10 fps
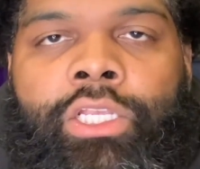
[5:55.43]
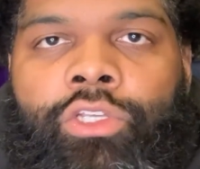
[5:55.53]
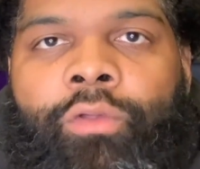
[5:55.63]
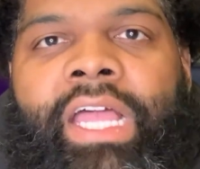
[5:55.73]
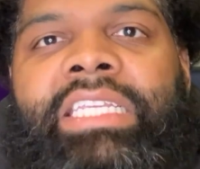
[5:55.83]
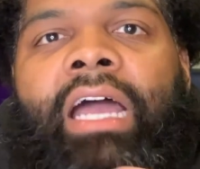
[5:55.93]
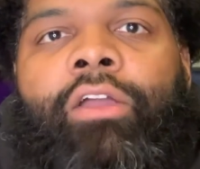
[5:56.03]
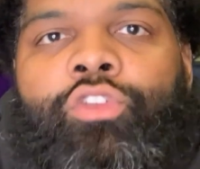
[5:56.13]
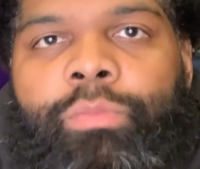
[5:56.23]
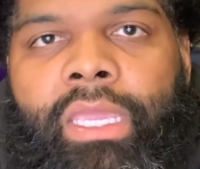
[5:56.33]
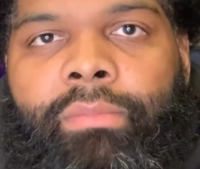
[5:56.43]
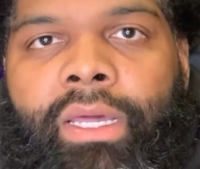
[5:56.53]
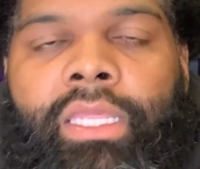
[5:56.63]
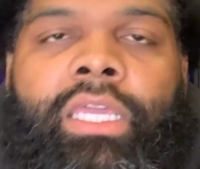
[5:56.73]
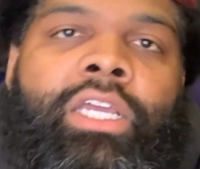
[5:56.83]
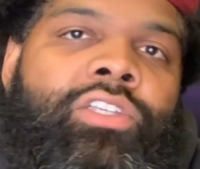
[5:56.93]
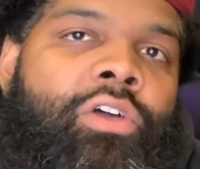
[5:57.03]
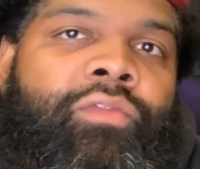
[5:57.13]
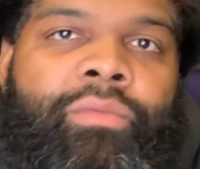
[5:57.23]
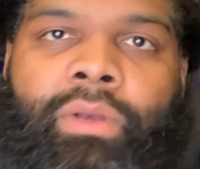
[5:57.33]
So that's how you make money.
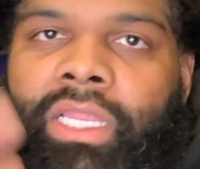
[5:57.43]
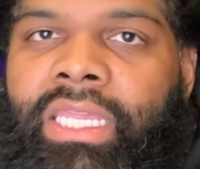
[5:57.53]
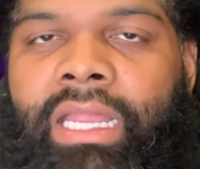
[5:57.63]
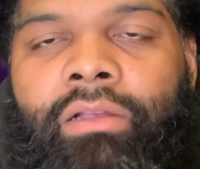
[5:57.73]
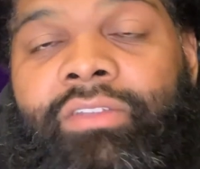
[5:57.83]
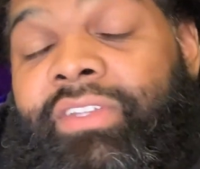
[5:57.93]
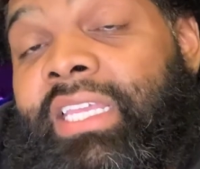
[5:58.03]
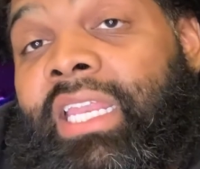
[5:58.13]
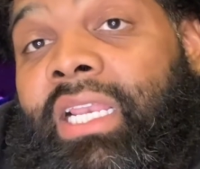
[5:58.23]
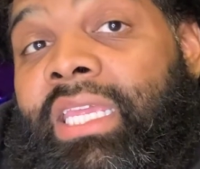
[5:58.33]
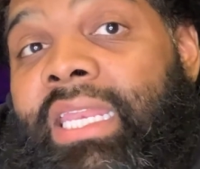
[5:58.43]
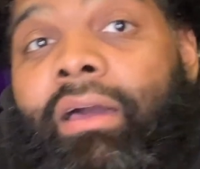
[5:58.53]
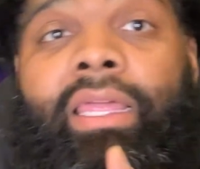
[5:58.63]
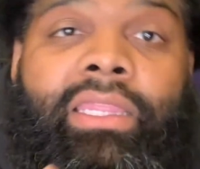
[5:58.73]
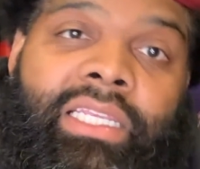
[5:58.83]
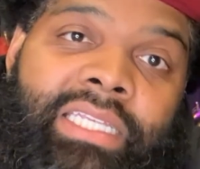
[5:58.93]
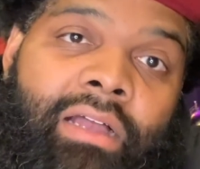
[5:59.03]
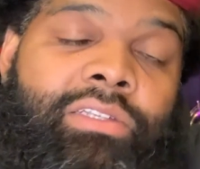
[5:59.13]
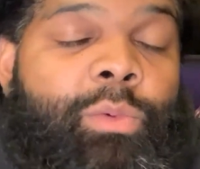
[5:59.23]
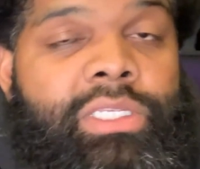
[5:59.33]
So from clean outs, if it's not a clean out, like this
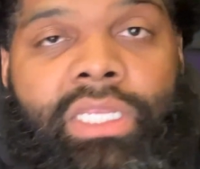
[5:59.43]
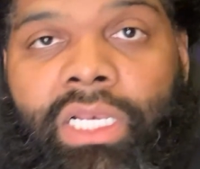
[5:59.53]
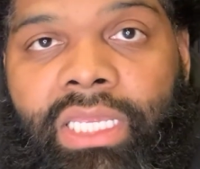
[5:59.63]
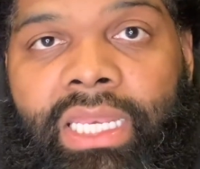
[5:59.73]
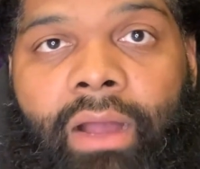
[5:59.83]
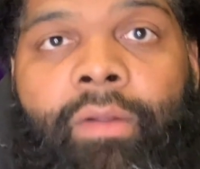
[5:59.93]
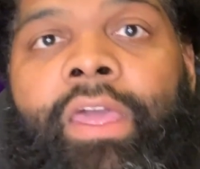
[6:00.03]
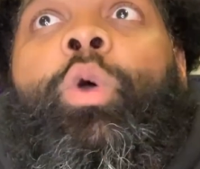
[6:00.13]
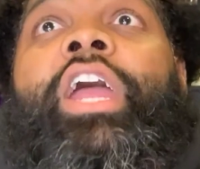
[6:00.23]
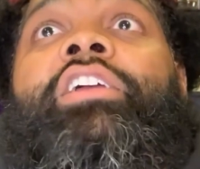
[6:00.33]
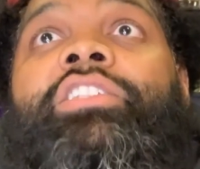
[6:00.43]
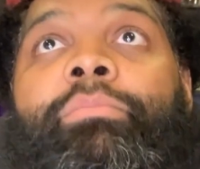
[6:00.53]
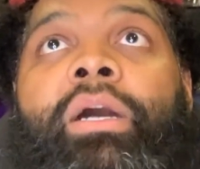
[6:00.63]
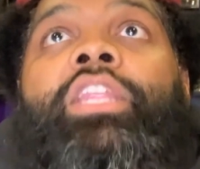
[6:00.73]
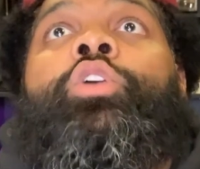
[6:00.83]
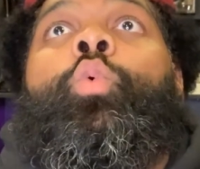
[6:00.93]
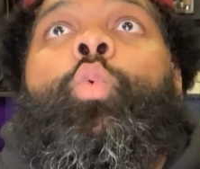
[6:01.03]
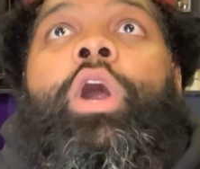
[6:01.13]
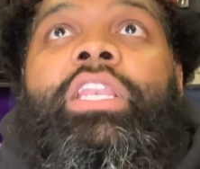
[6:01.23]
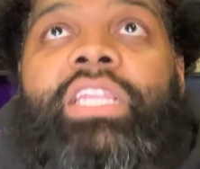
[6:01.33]
house, it wasn't a clean out. Where's the money?
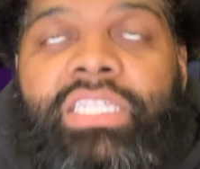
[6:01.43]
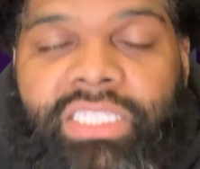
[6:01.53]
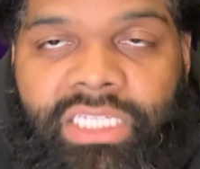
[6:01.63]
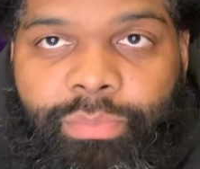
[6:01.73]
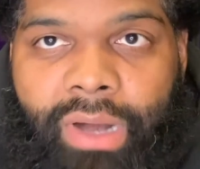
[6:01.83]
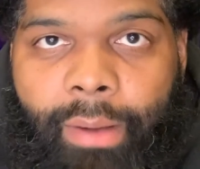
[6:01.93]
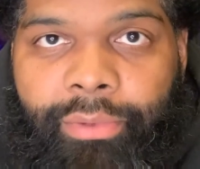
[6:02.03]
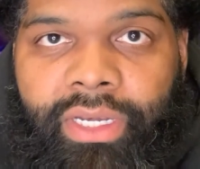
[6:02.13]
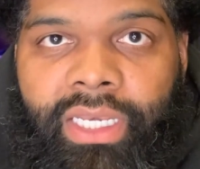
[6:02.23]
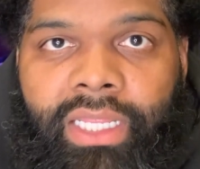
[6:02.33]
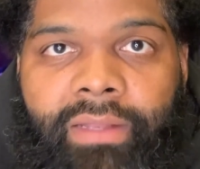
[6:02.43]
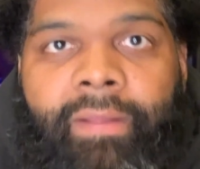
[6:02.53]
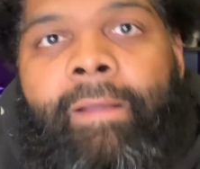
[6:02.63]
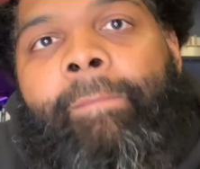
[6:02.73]
What does this property need?